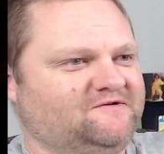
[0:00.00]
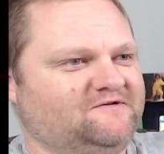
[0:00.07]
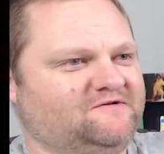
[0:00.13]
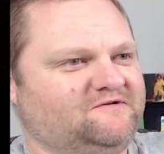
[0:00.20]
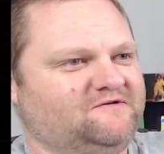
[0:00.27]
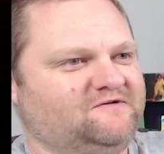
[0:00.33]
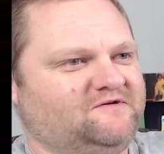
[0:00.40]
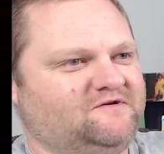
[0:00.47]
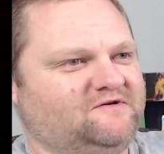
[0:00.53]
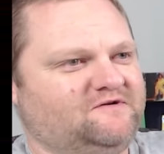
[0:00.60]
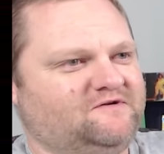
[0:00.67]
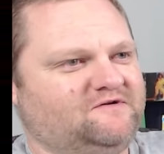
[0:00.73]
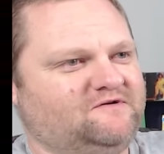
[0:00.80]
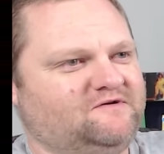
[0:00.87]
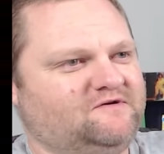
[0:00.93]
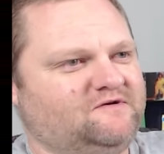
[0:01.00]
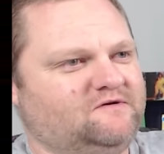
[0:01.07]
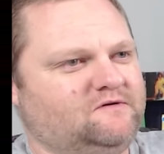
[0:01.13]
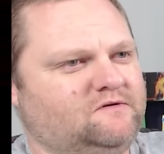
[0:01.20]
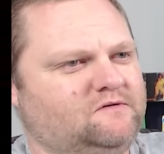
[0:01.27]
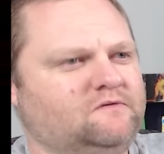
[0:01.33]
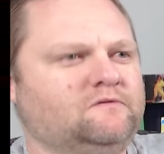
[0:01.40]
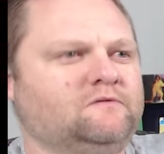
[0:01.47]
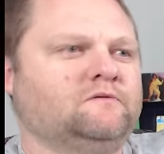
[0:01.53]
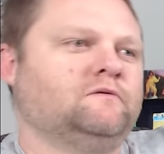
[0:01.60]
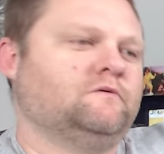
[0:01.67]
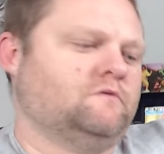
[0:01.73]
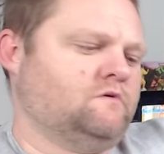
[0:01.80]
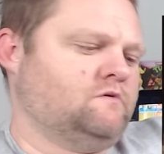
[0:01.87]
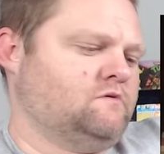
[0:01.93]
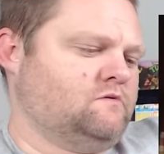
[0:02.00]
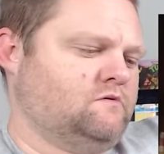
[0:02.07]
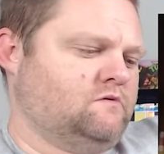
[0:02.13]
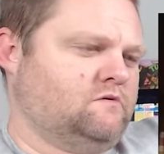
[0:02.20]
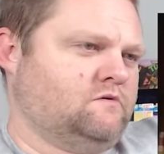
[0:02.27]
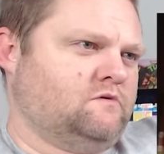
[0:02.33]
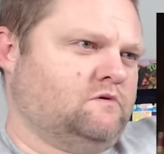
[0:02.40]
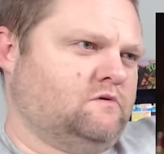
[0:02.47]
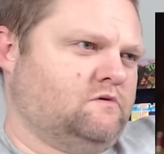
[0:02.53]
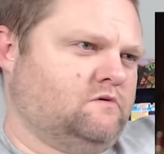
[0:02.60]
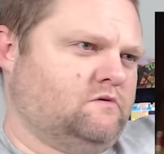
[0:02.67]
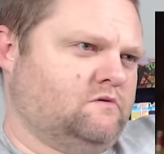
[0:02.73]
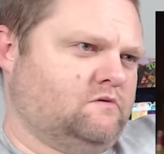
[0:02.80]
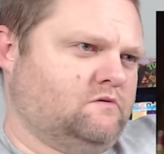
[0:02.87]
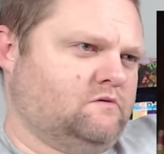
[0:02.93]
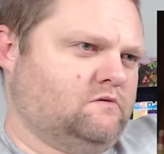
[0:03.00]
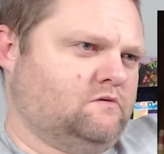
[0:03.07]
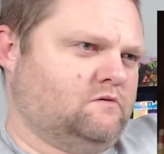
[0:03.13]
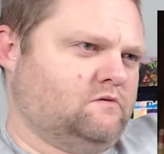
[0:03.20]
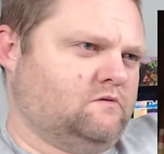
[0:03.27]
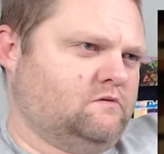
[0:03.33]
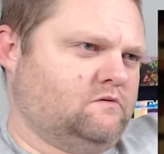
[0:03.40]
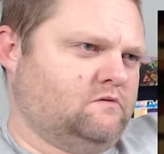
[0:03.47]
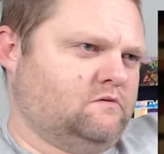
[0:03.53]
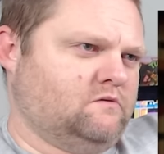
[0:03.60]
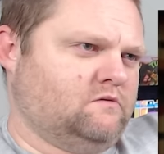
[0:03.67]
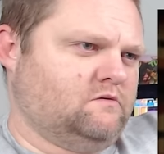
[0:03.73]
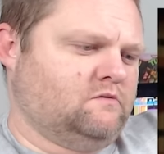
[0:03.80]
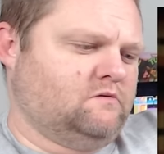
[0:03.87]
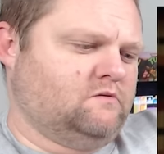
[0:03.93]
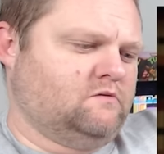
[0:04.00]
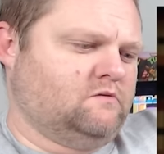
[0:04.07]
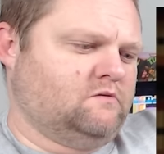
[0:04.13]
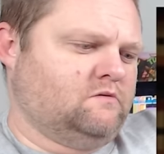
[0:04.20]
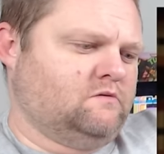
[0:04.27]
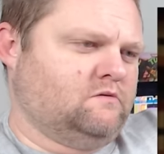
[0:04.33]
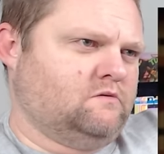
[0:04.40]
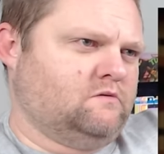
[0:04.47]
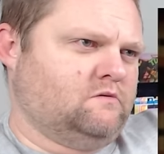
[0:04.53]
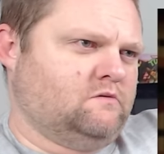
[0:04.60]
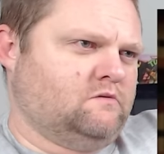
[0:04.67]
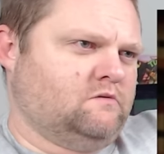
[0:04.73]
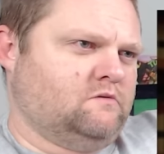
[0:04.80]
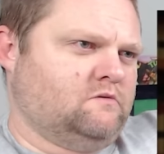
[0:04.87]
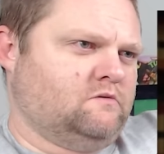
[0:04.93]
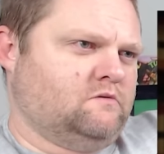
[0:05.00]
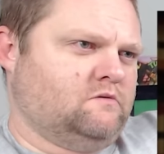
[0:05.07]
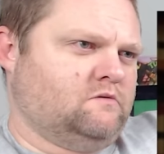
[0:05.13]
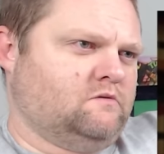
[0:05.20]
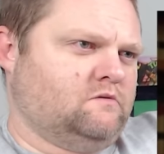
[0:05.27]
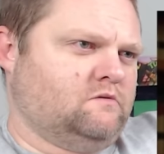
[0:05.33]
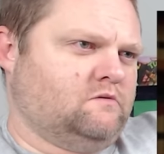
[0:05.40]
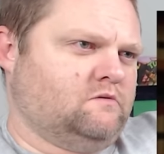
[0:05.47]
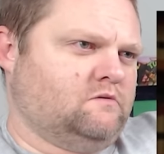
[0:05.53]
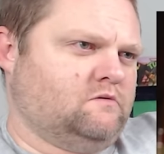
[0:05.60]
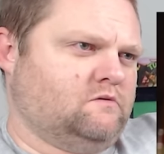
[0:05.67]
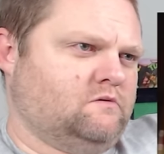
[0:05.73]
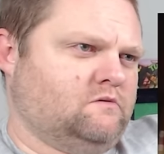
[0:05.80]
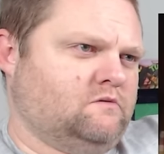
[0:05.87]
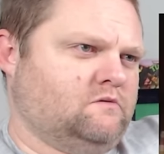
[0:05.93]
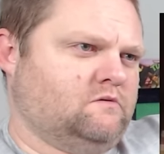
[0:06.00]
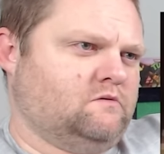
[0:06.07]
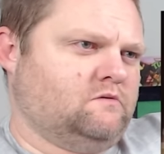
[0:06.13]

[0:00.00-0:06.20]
(silent)